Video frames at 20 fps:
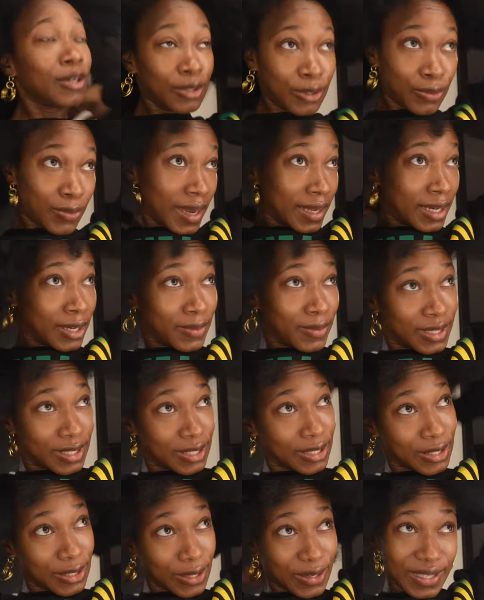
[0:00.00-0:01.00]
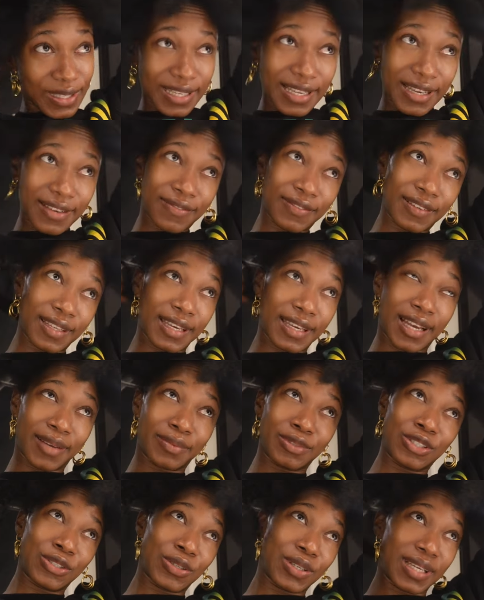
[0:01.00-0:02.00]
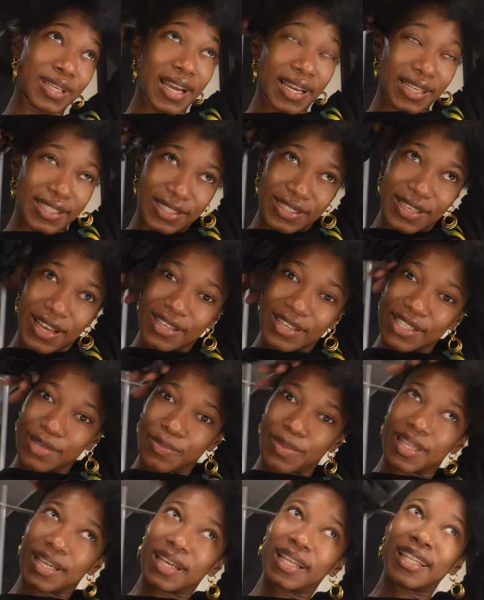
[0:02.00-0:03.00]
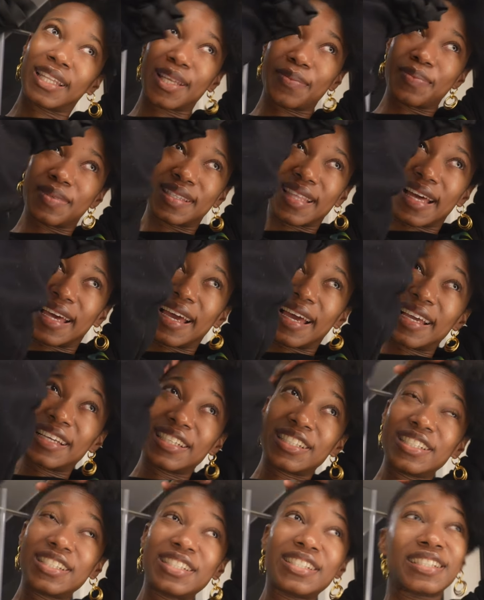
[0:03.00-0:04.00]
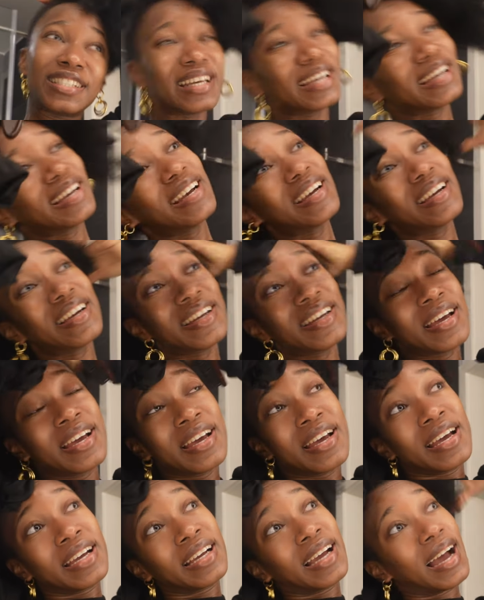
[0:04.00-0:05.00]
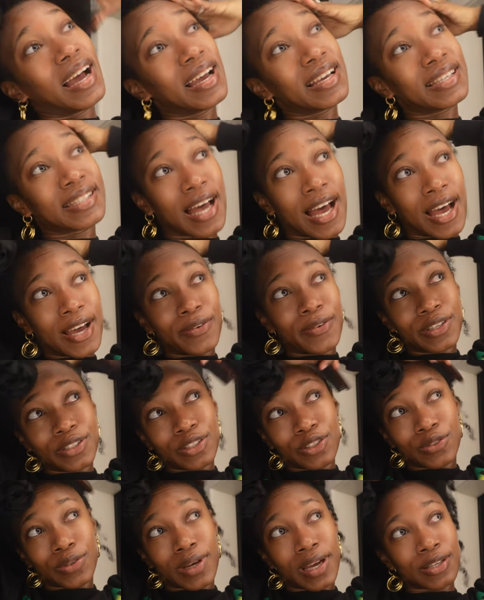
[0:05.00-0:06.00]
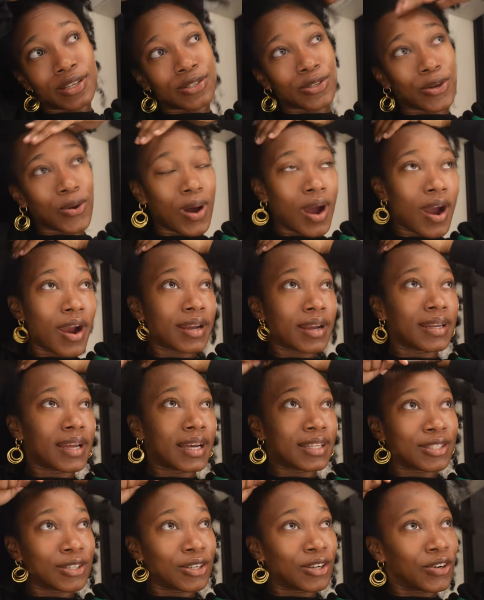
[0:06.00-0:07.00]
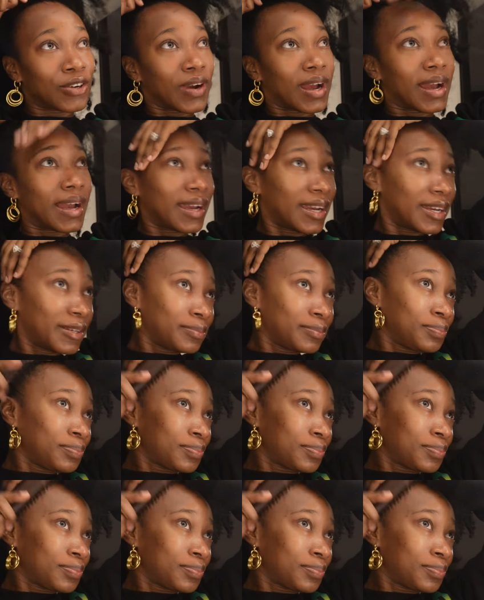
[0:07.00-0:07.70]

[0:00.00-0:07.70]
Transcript: The wedding was so lovely. I'm sure you guys saw some of the clips that I shared. Guys, I was trying so hard not to cry.